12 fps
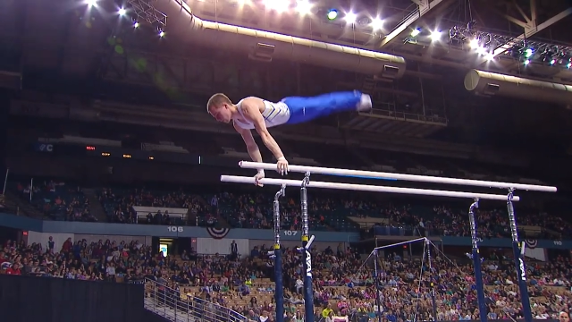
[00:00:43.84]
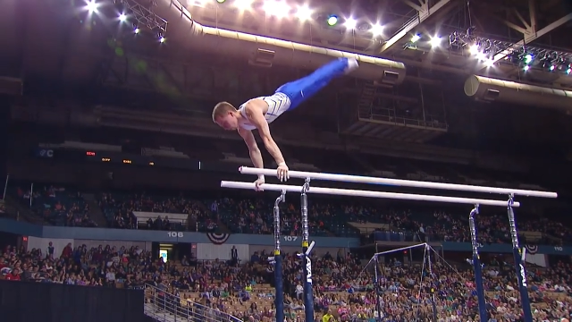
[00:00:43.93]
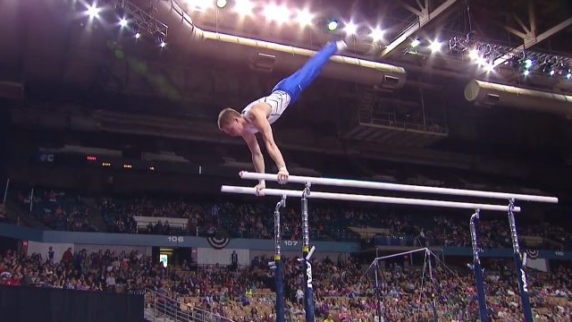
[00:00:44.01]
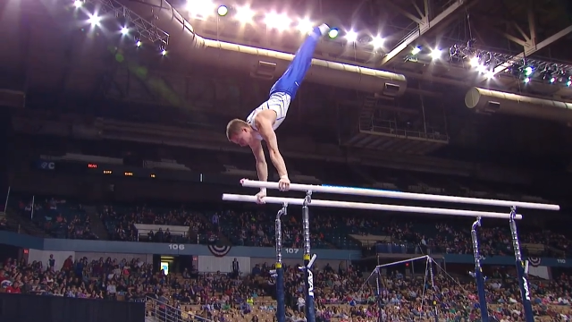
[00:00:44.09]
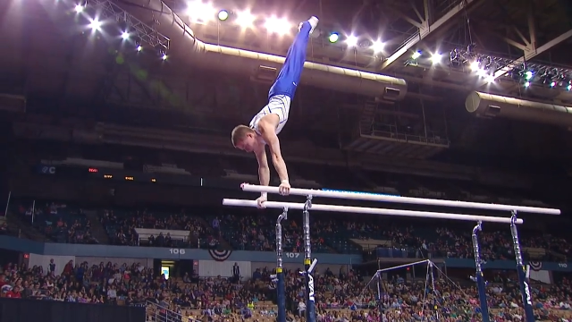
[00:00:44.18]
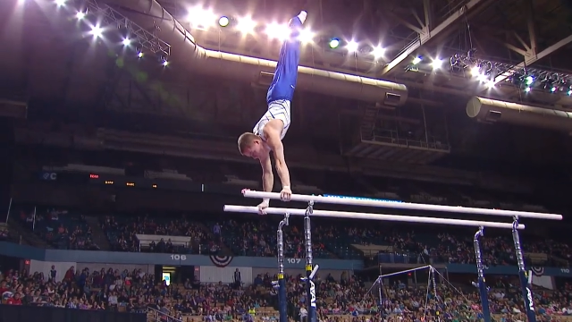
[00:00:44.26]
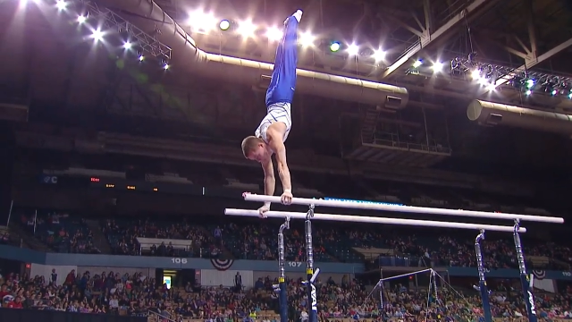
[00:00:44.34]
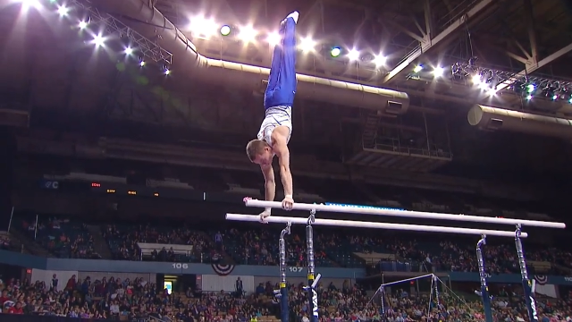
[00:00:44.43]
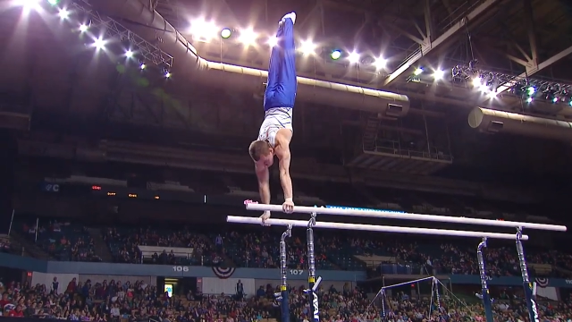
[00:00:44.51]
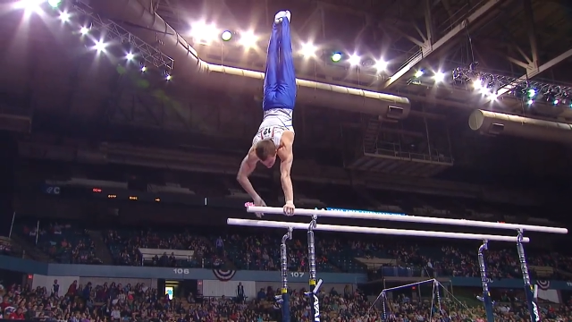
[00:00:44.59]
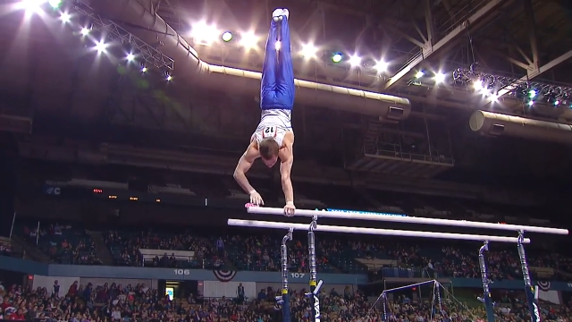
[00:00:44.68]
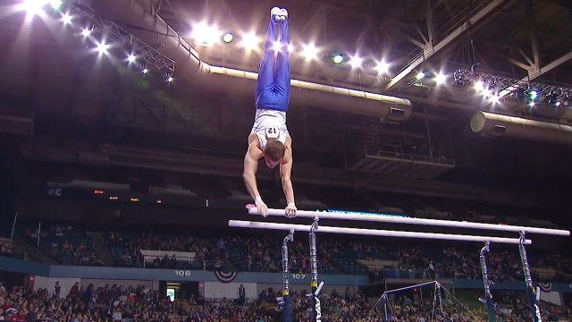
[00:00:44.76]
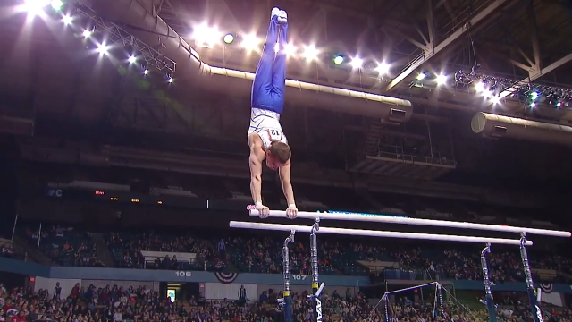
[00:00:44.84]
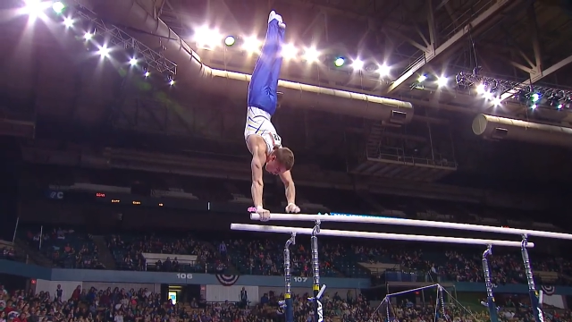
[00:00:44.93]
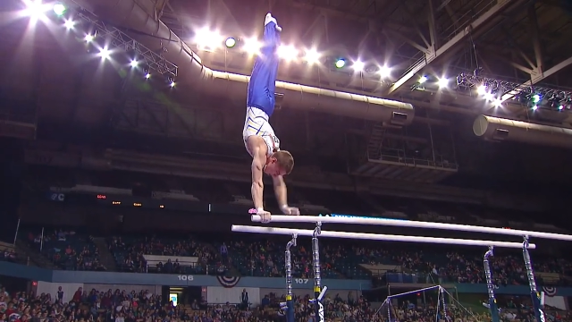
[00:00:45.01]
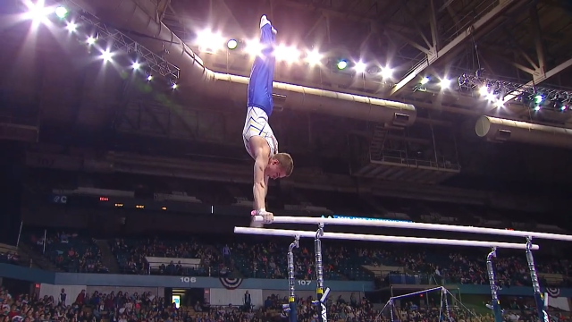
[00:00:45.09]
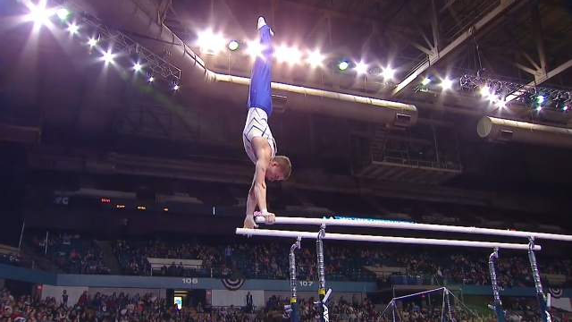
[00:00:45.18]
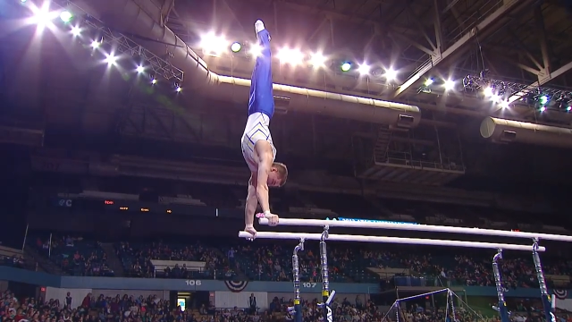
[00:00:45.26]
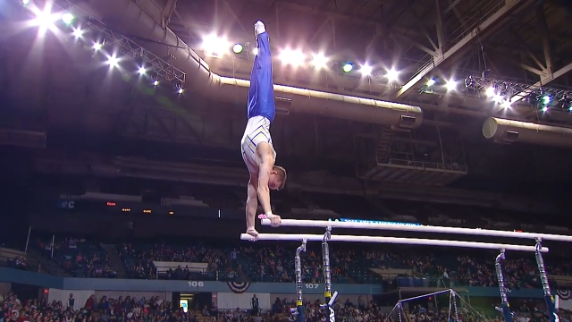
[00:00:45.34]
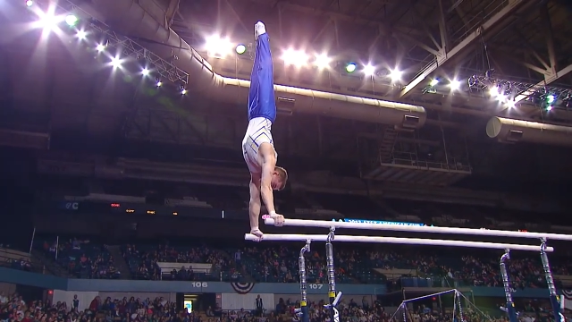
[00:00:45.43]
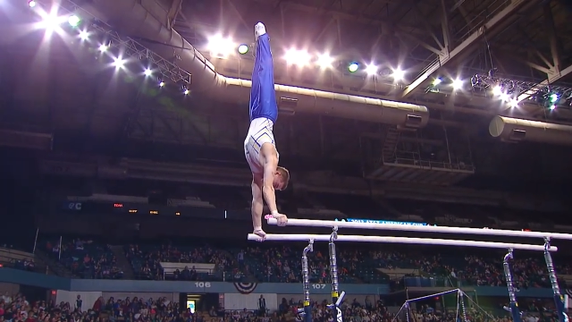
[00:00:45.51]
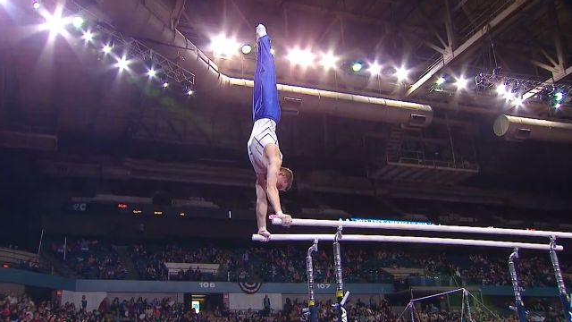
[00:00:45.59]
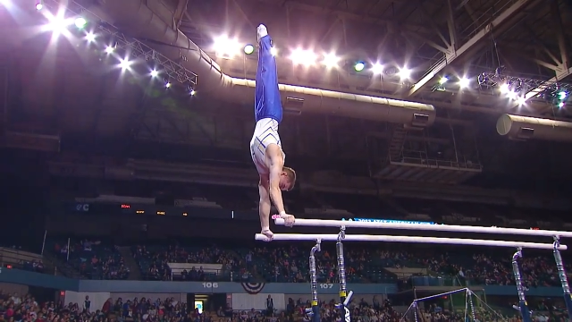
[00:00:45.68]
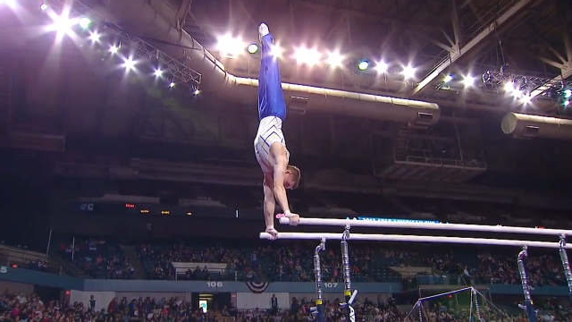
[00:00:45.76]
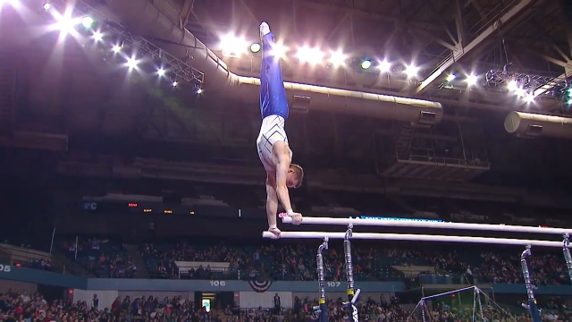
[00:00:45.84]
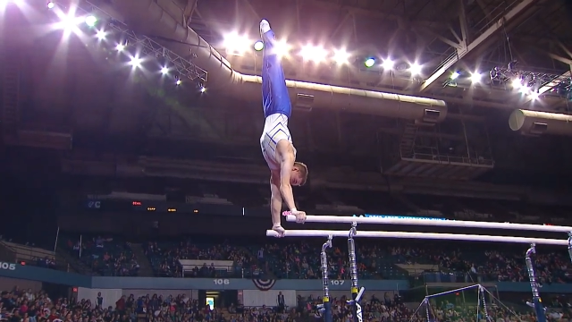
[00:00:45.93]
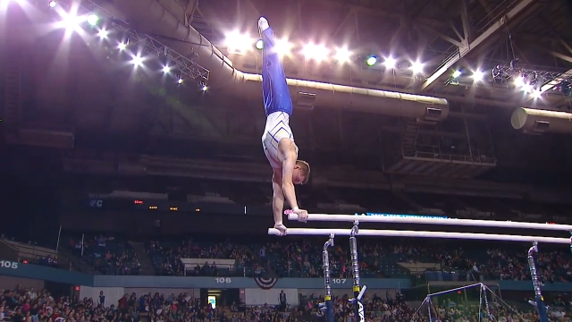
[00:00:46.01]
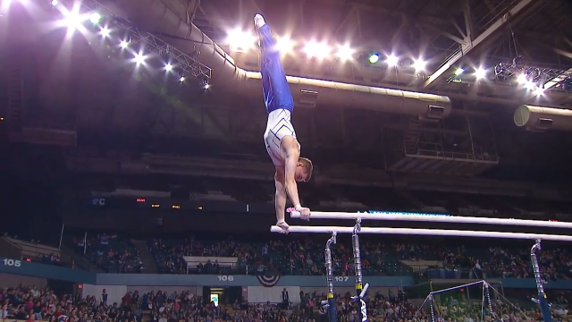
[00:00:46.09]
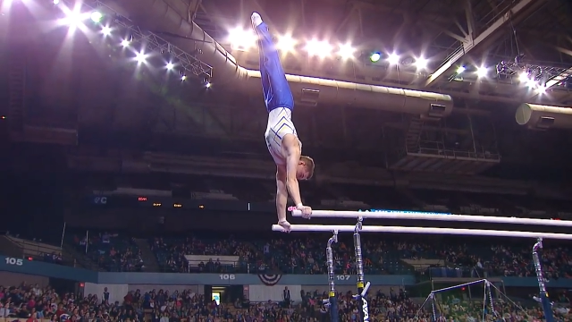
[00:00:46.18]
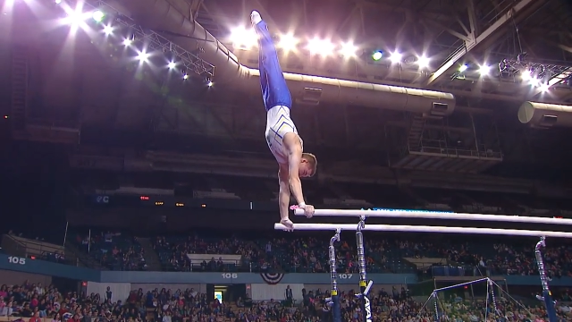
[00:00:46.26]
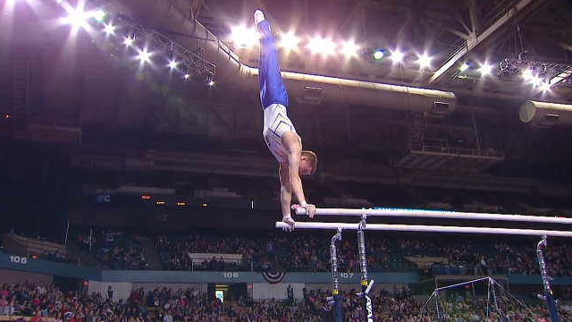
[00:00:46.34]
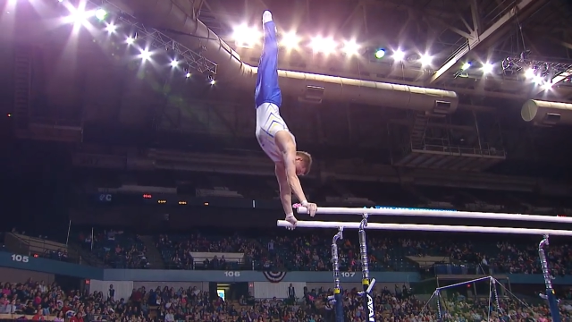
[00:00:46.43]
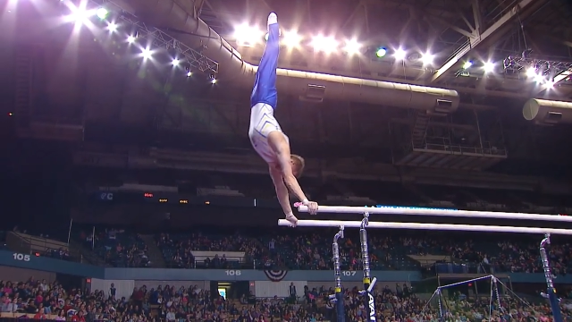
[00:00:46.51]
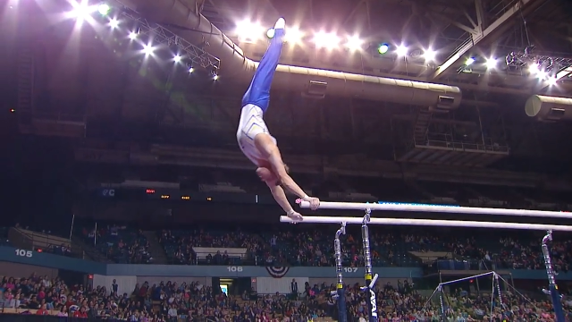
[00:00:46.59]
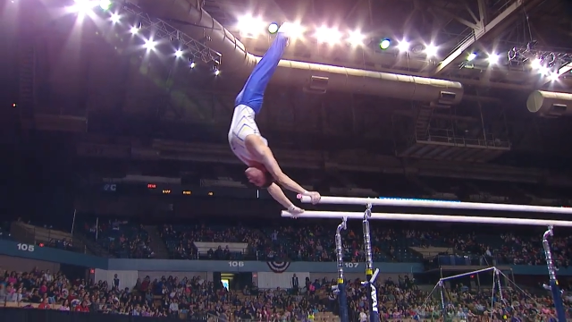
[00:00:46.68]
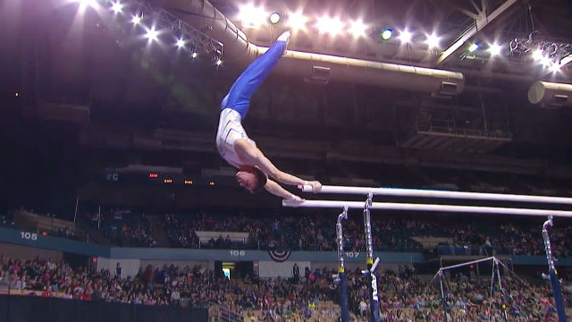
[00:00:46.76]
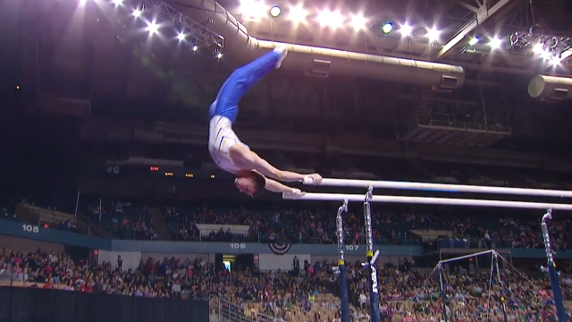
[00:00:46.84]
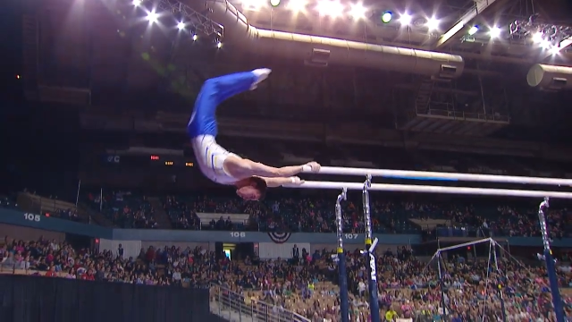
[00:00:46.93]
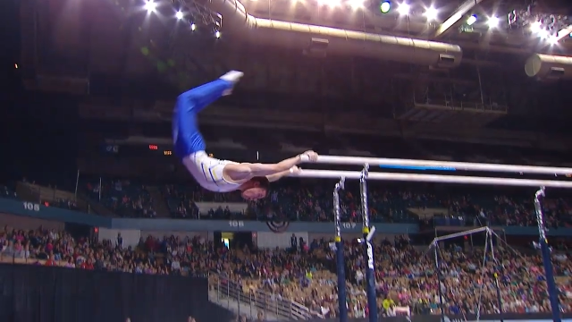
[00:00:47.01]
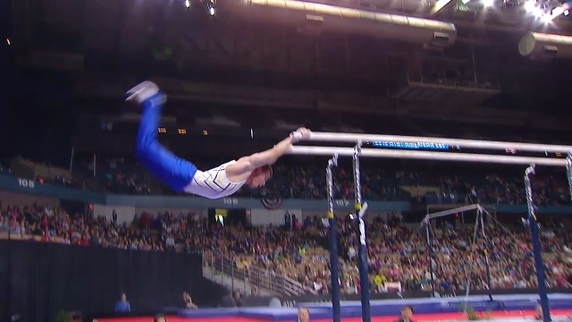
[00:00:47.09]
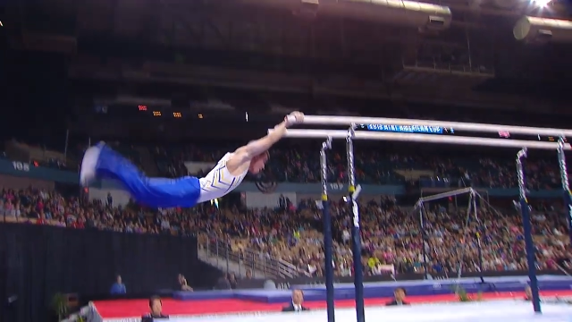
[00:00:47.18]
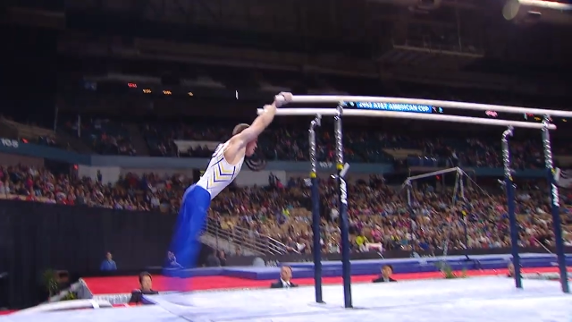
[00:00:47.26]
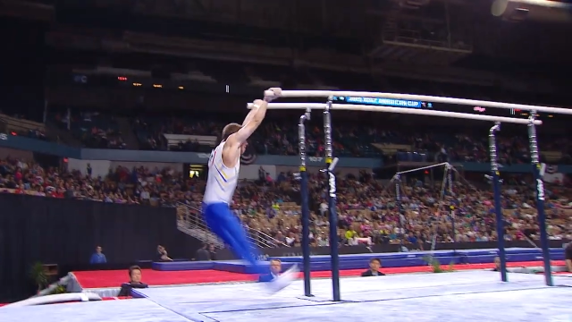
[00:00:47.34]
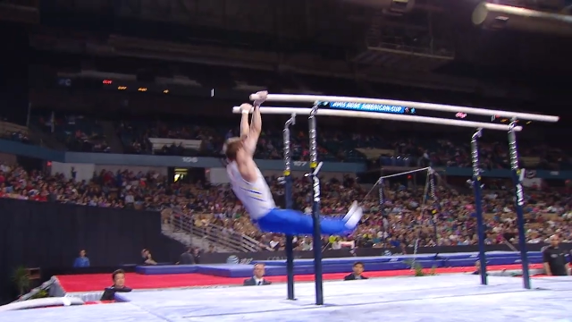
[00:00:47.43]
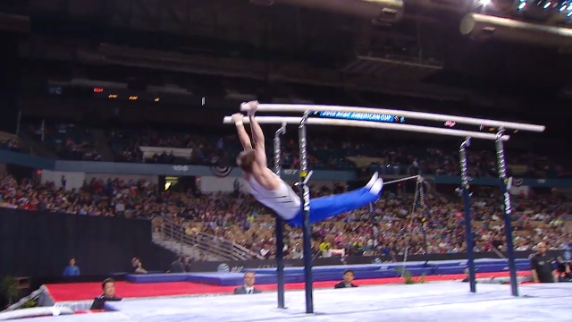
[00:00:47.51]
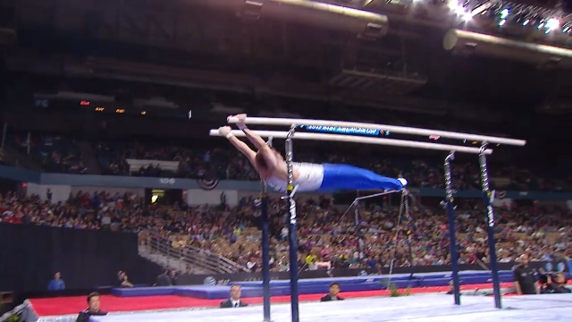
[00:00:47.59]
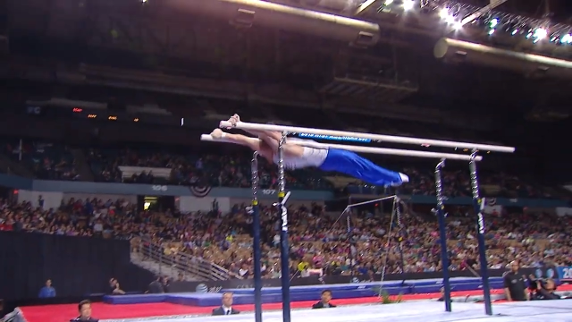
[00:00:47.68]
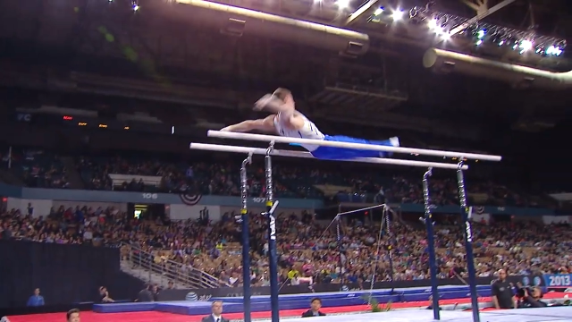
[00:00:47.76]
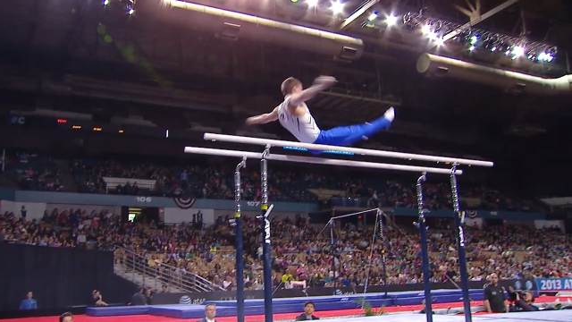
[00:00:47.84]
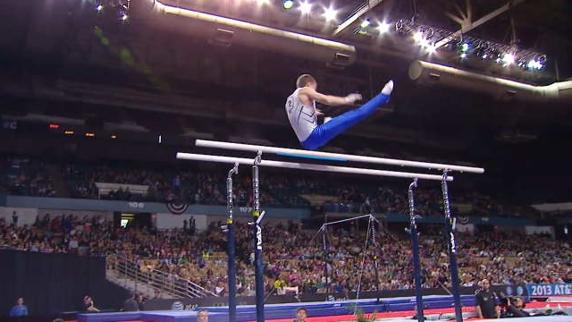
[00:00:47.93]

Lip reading: (no speaker visible)